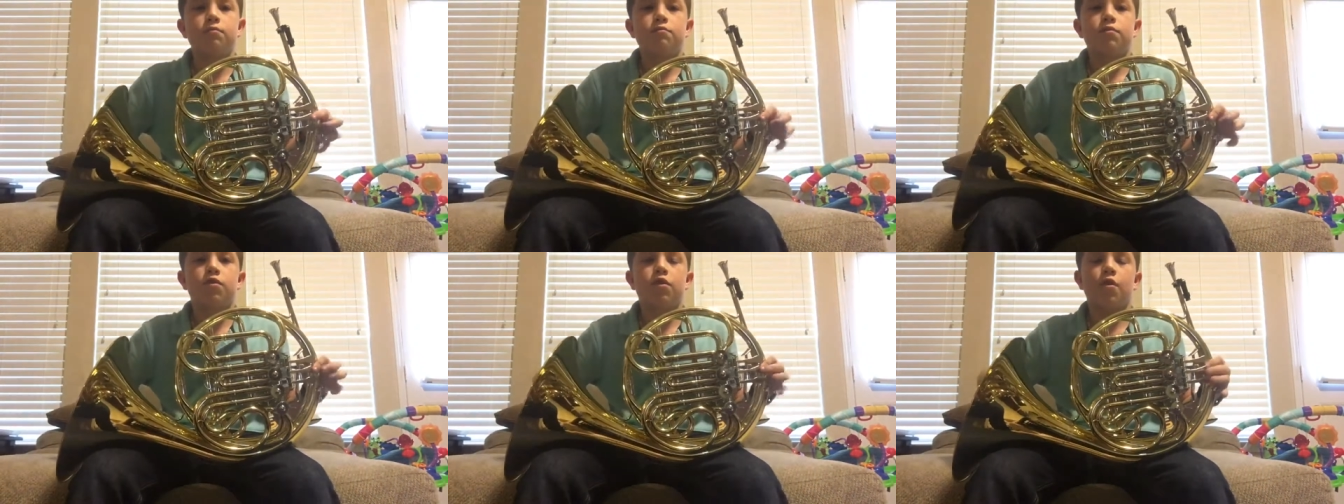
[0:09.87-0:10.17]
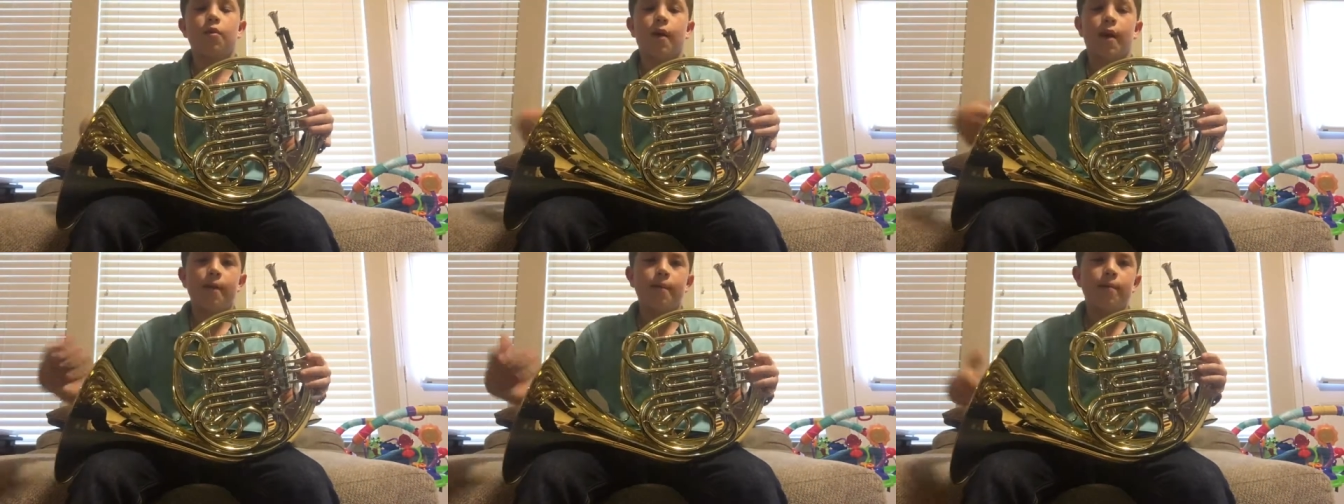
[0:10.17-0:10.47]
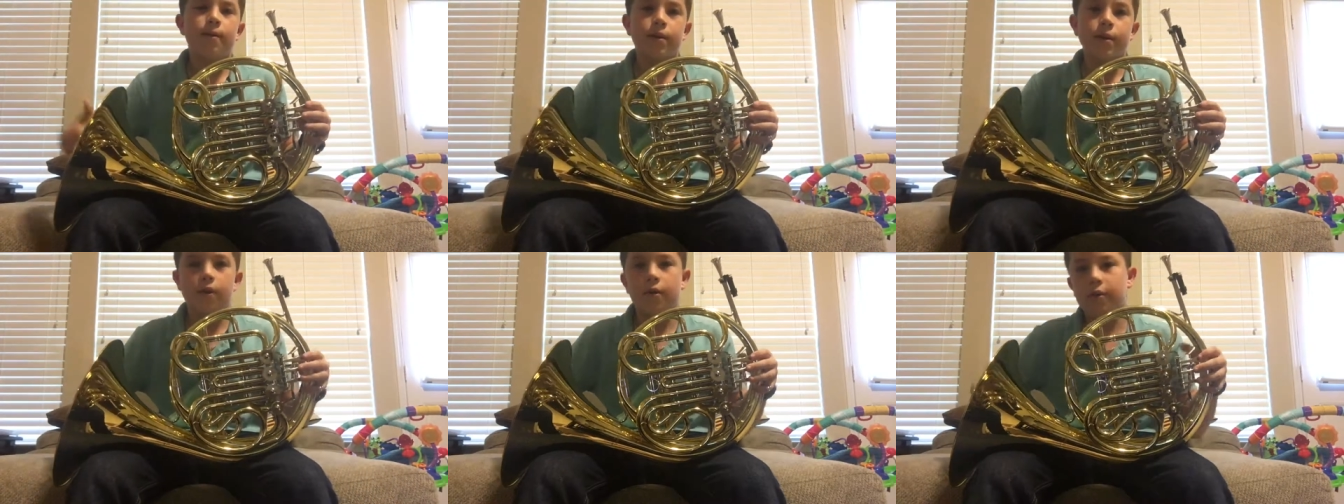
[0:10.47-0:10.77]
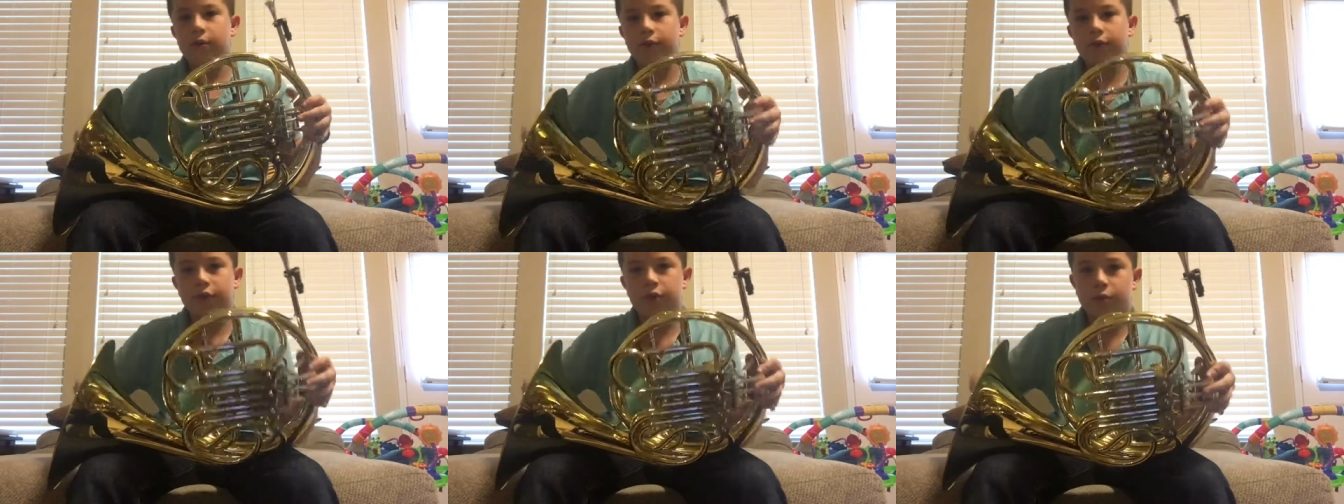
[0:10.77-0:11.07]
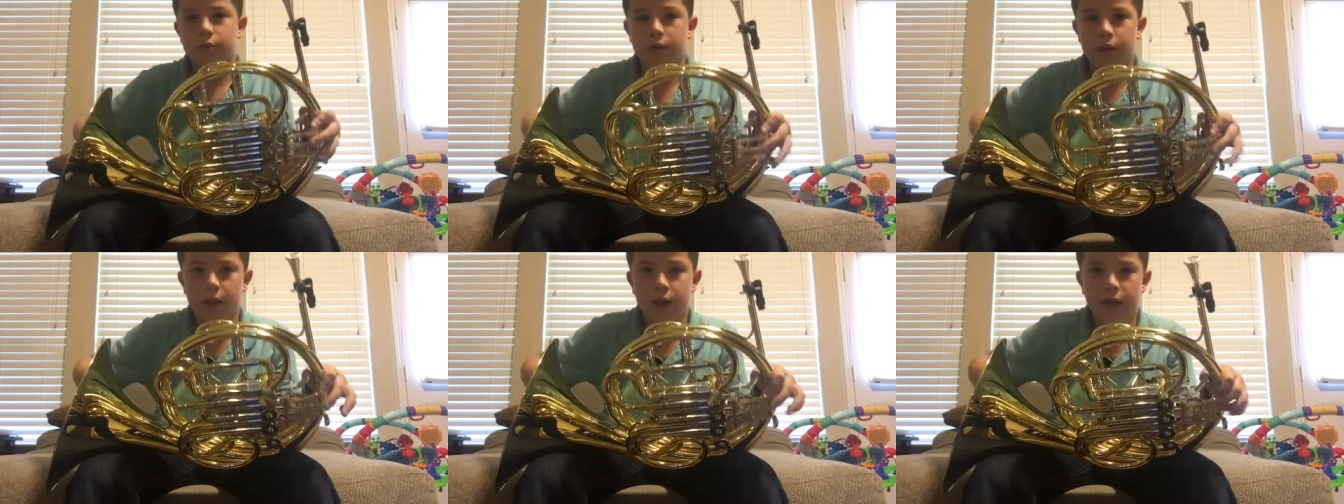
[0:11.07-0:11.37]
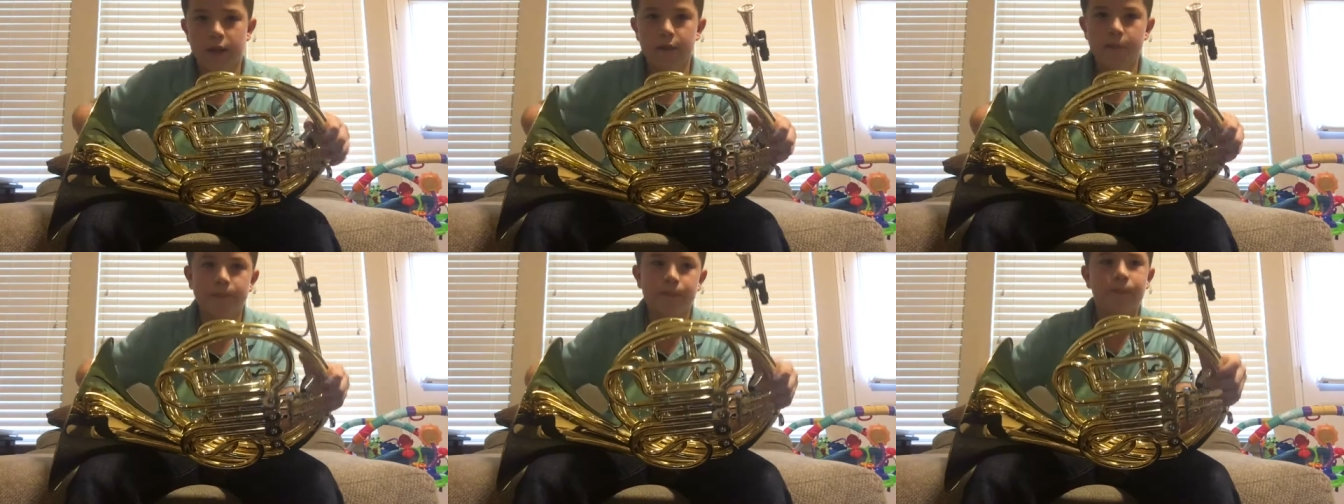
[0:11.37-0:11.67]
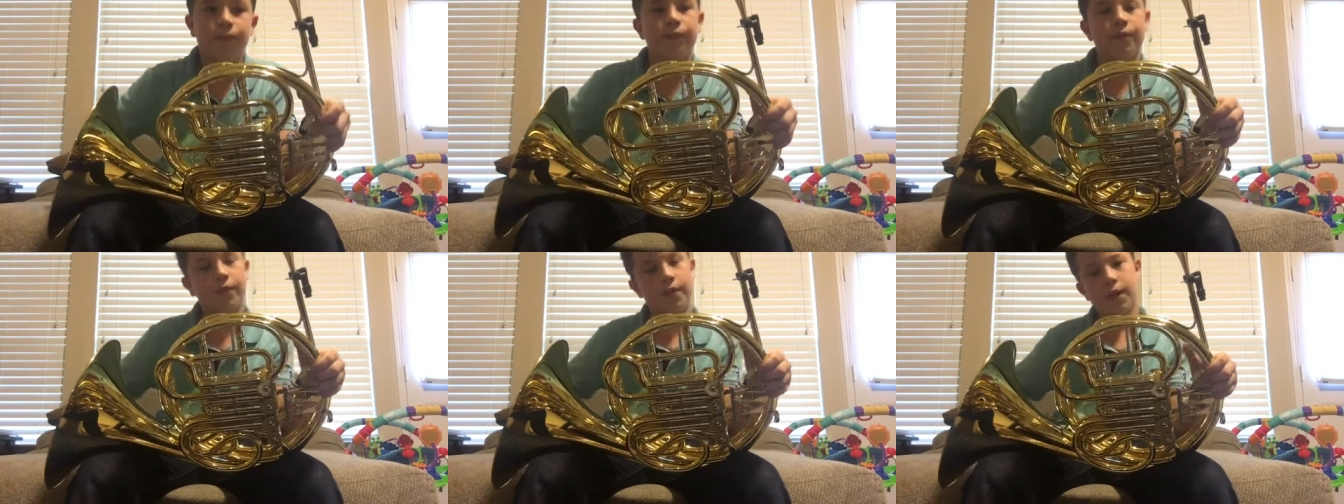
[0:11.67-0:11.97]
So I've been going to French horn class
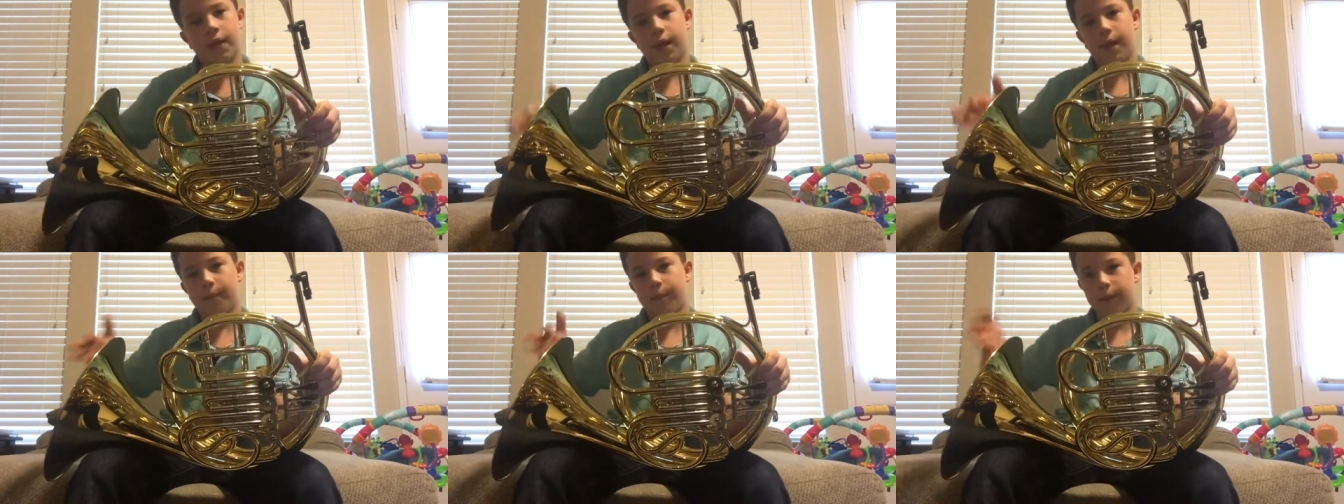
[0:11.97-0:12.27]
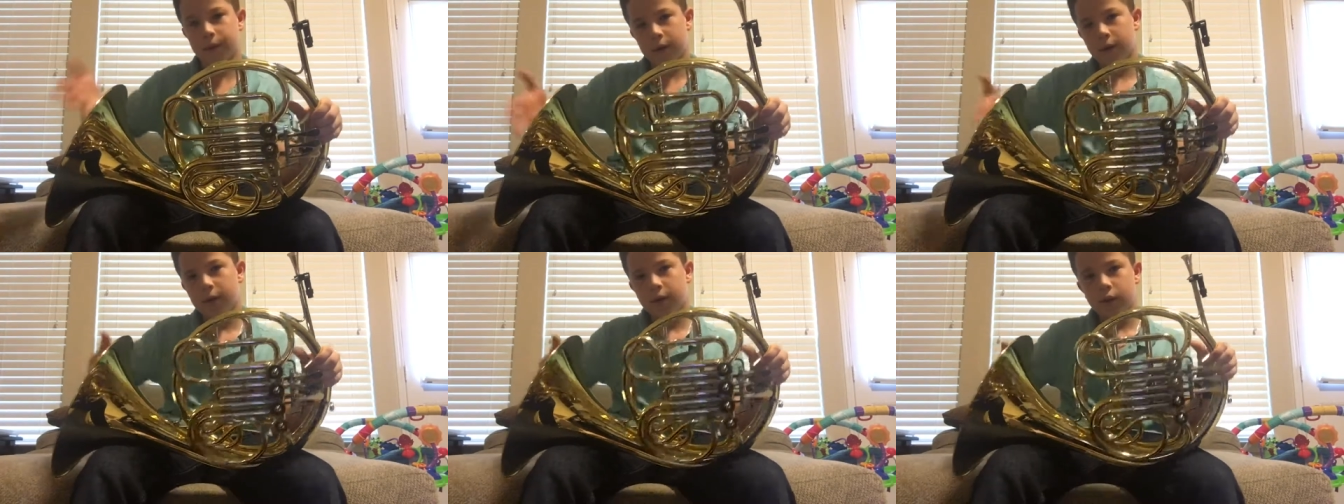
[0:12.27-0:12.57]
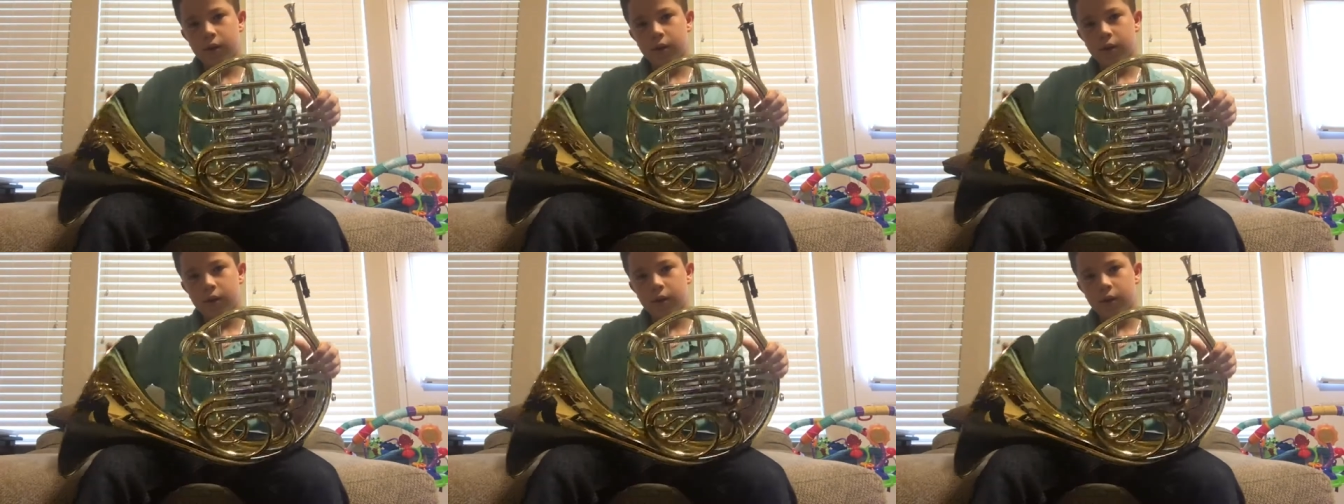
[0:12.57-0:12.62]
and I've been